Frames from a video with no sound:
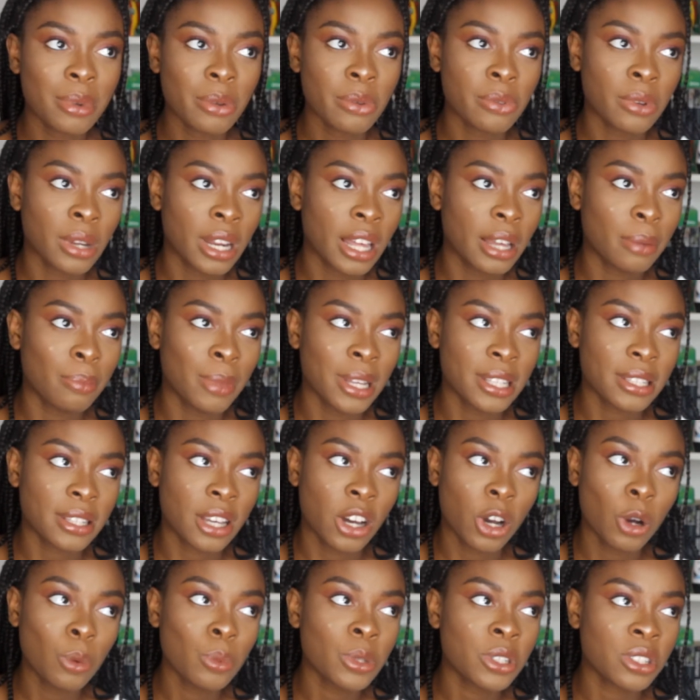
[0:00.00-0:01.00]
I feel like my
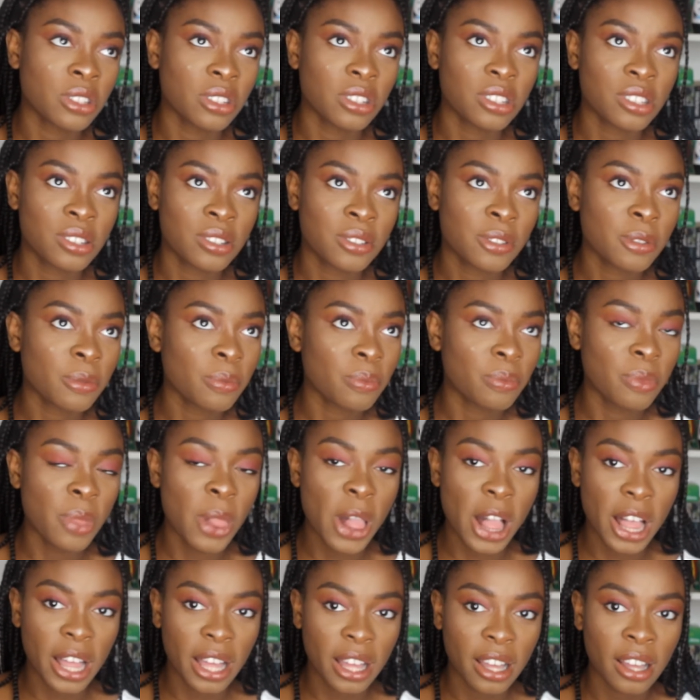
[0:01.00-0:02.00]
scalp's just
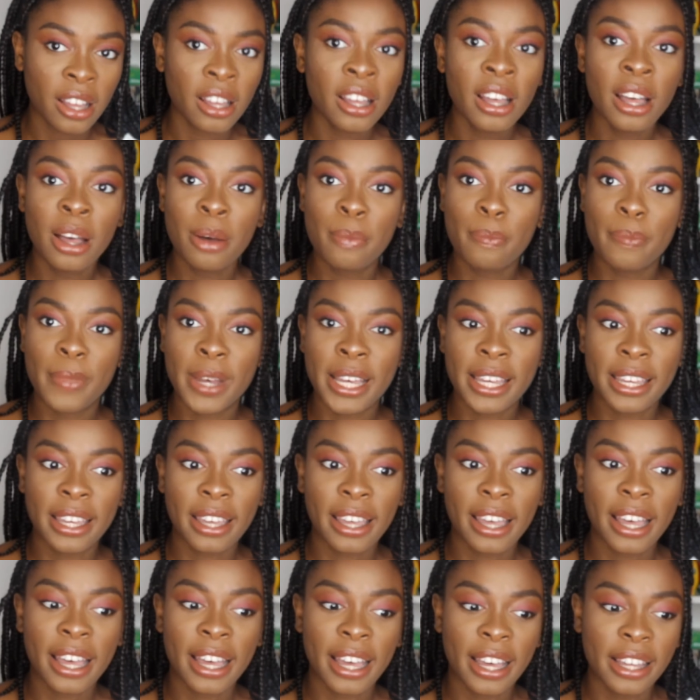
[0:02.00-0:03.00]
like
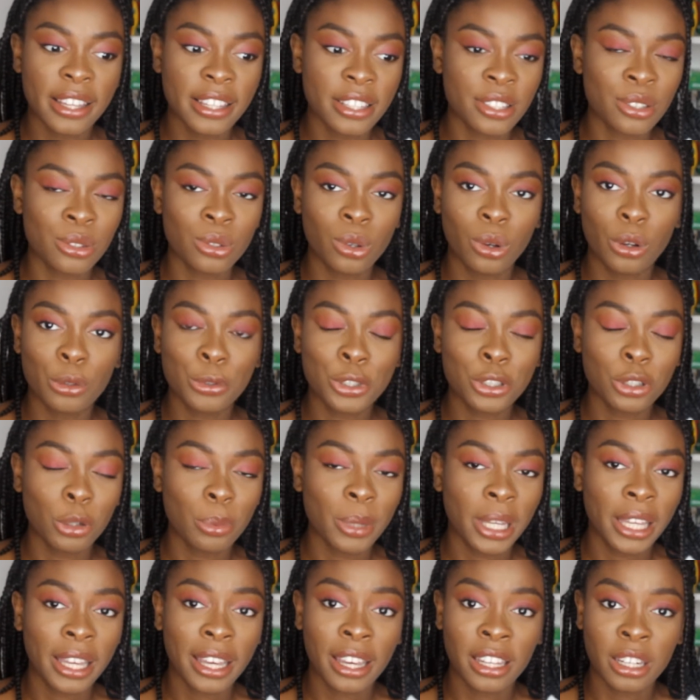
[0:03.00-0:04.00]
my hair is not
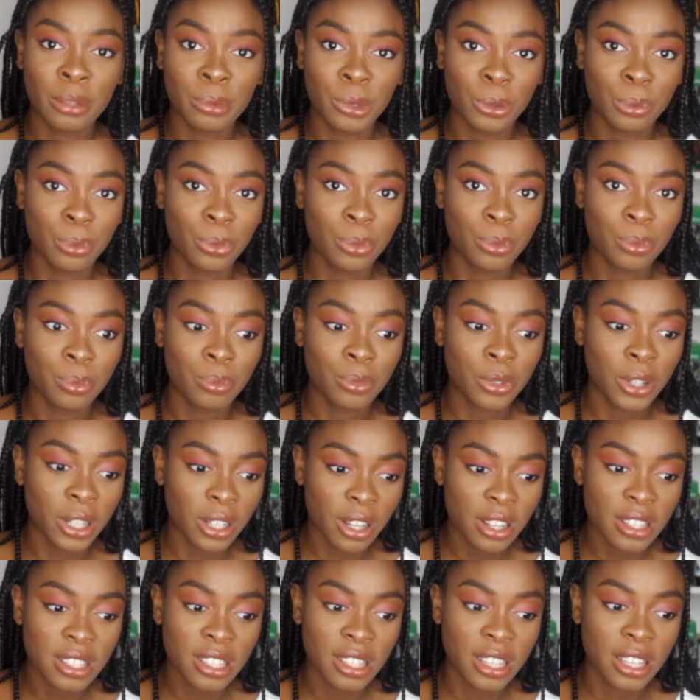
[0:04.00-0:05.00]
absorbing any more
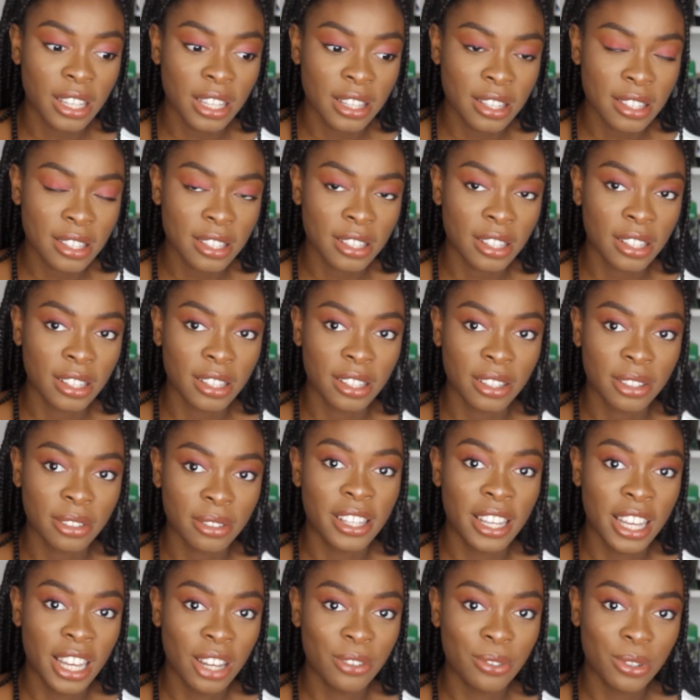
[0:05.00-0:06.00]
product into
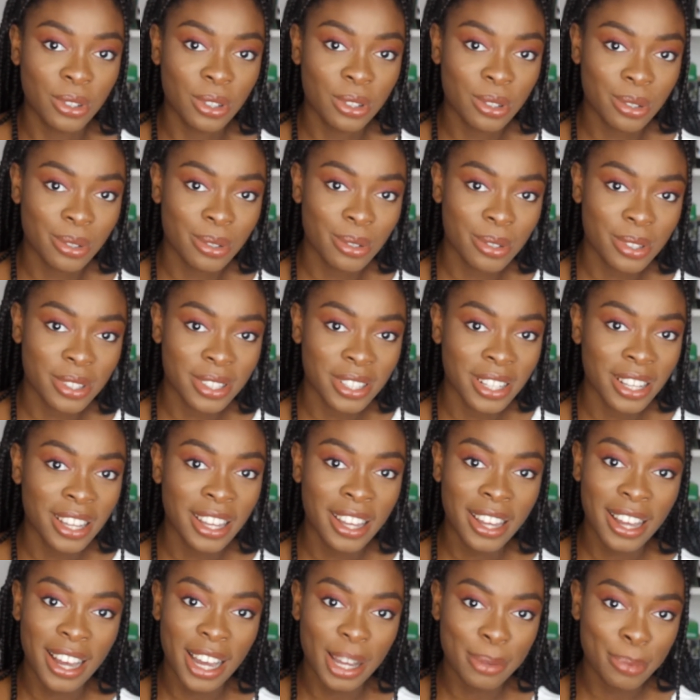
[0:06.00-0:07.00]
the hair follicles,
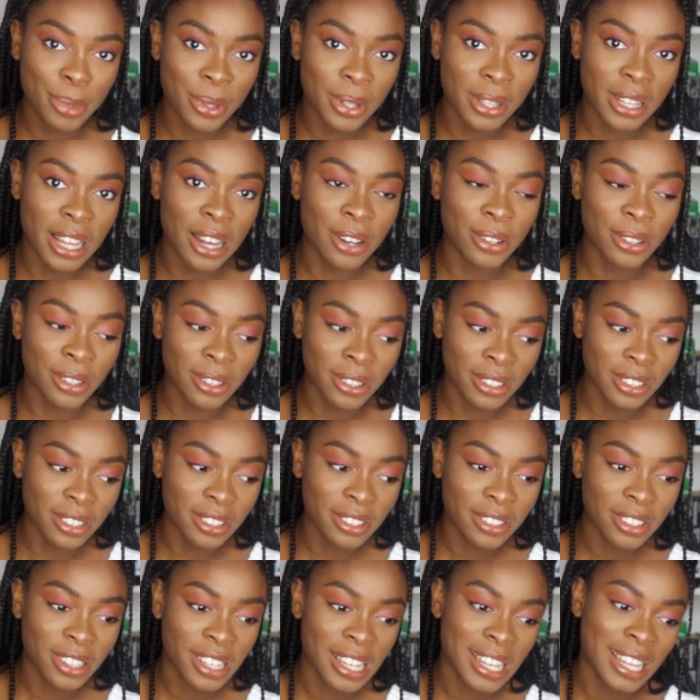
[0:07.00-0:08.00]
I put that
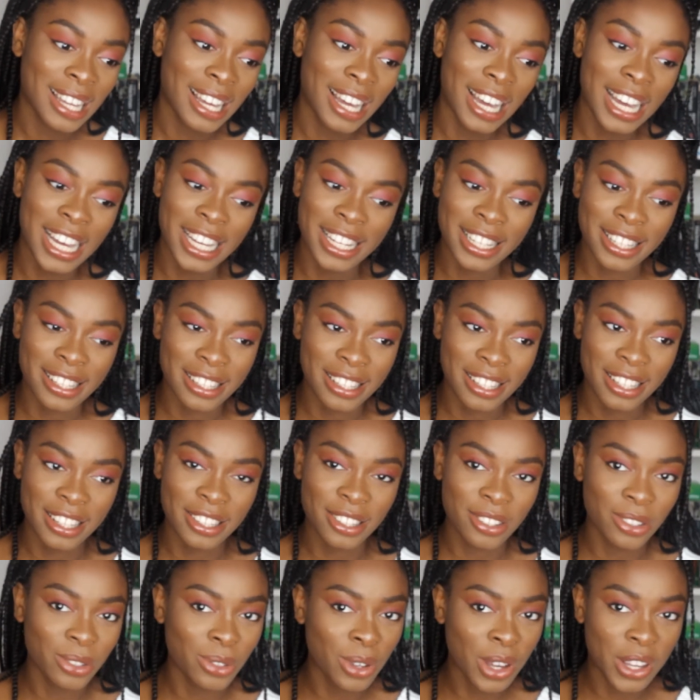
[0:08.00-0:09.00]
on and
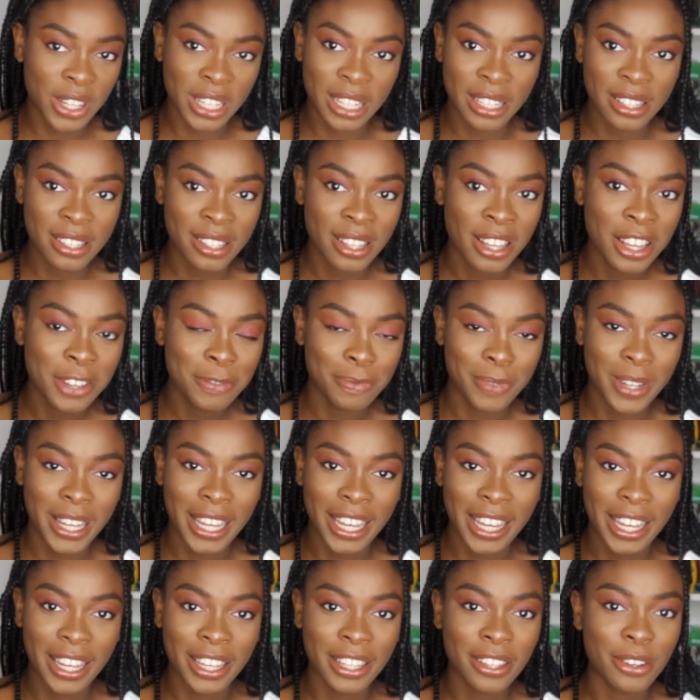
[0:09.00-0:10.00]
it's all good. My
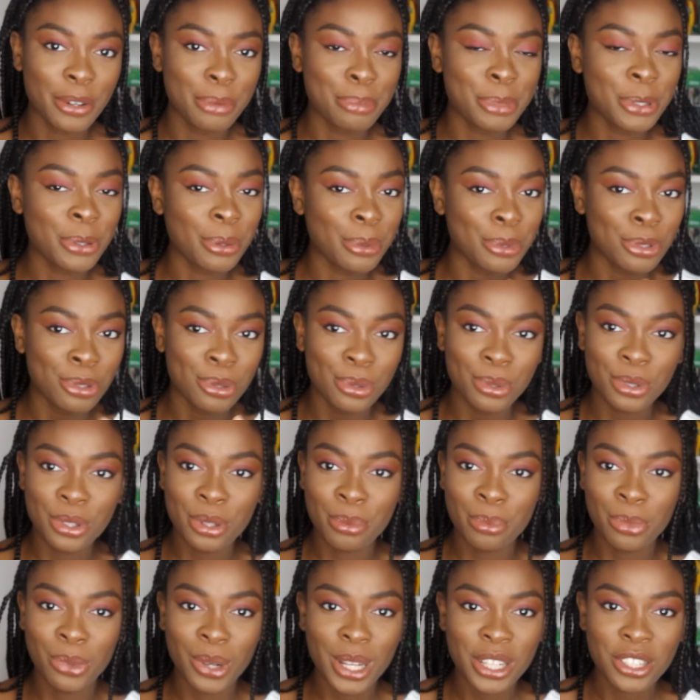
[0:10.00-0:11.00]
hair absorbs all
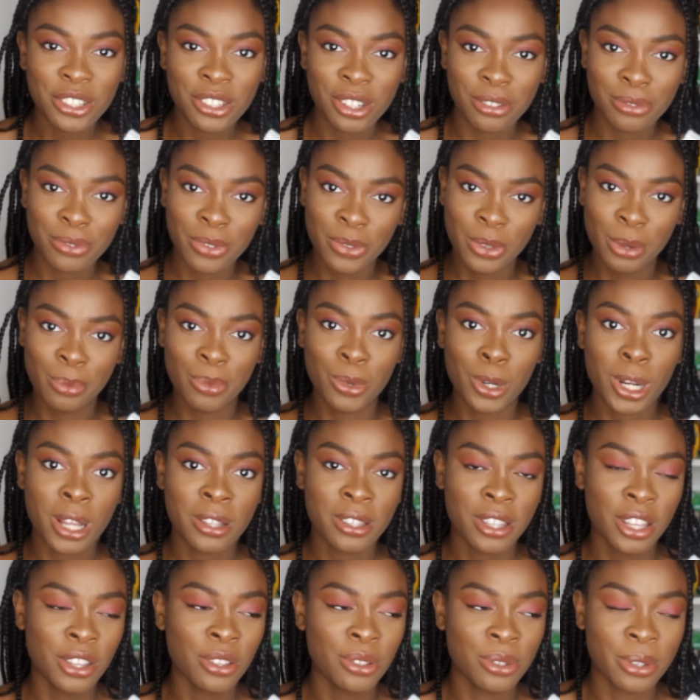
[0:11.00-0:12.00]
the moisture from the
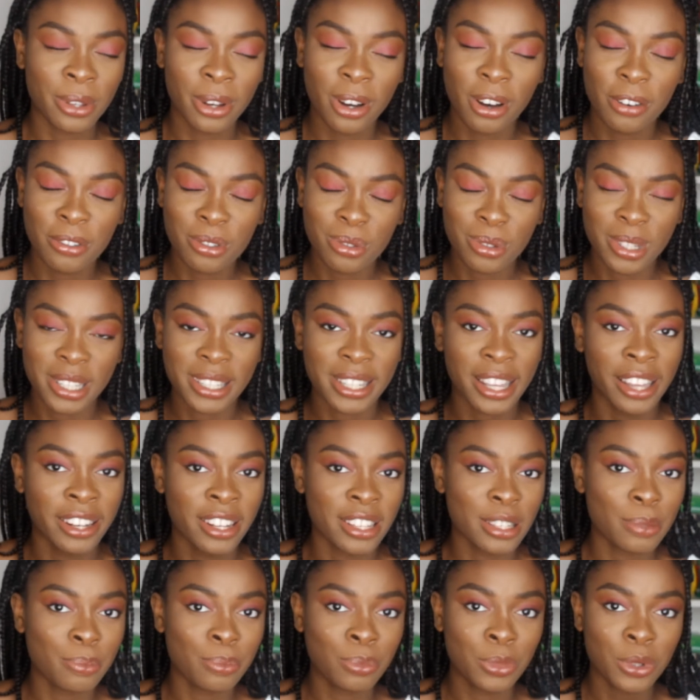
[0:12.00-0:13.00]
products I use afterwards, and
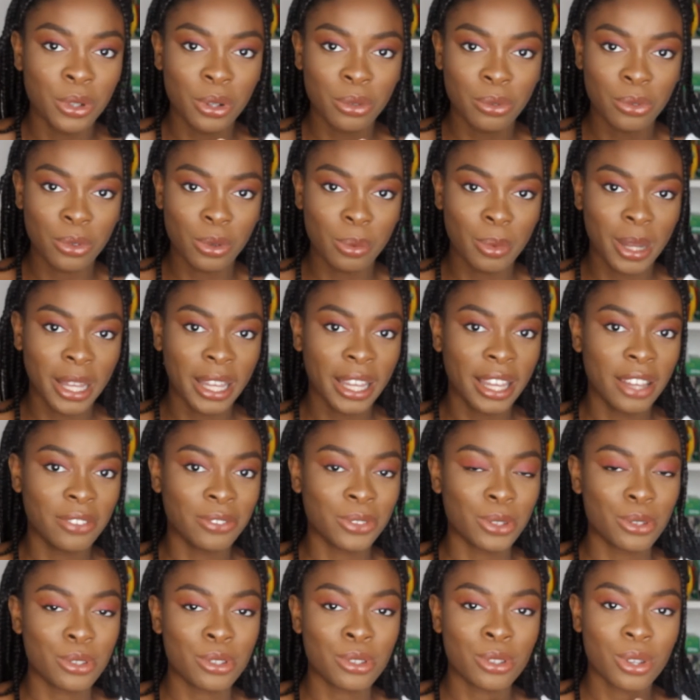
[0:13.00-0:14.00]
it's beautiful. My hair
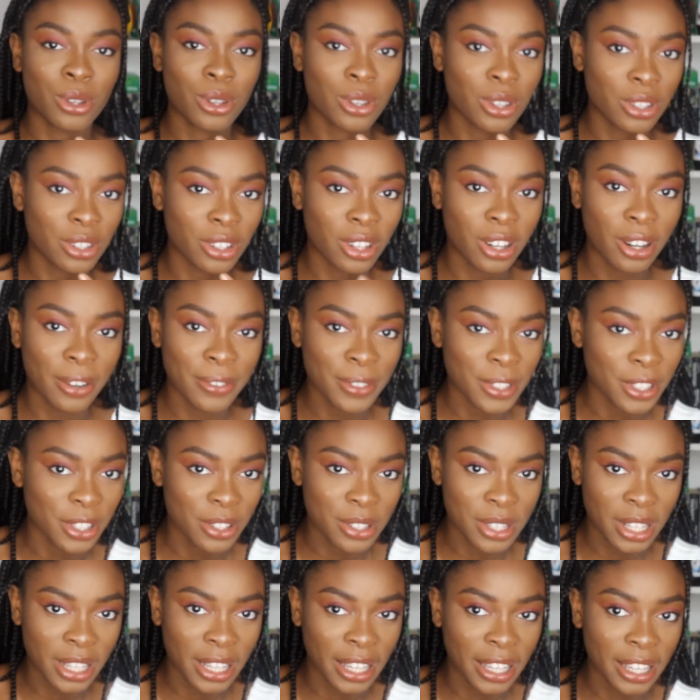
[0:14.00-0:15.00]
feels so good after
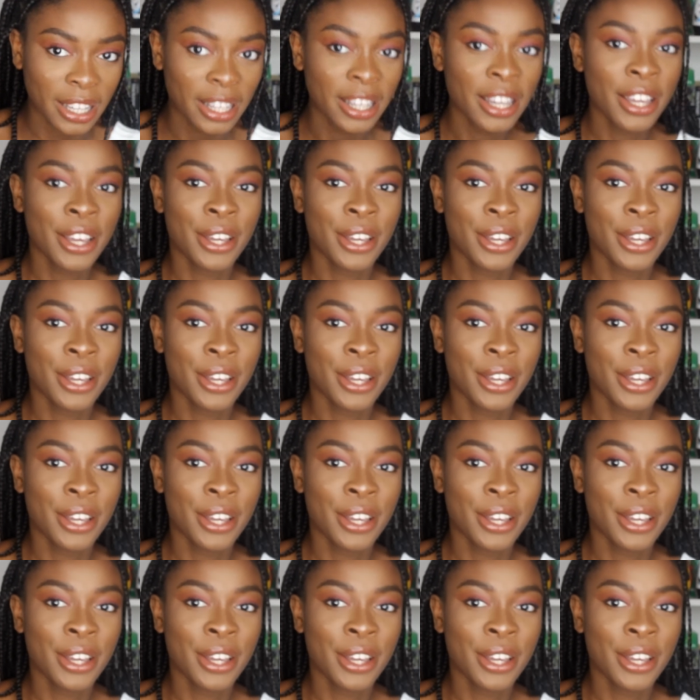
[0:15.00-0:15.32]
using it